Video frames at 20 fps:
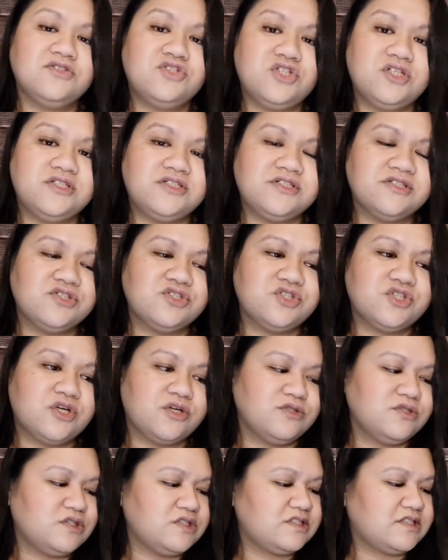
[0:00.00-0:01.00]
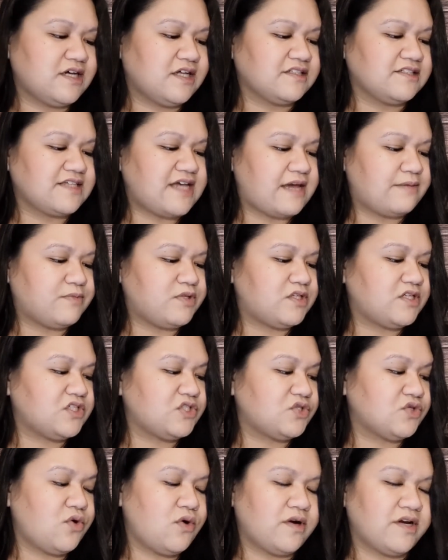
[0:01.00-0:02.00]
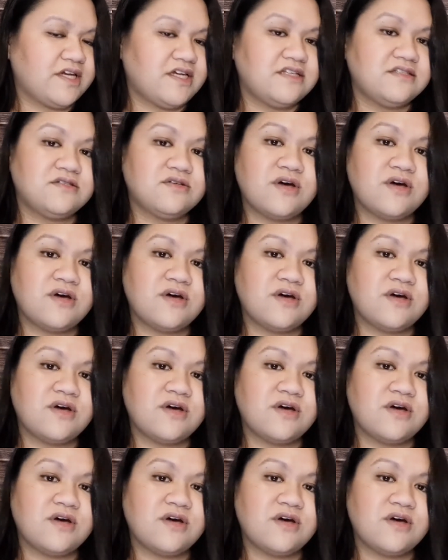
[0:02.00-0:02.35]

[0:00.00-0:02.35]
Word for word: Jesus chose to tell Simon a story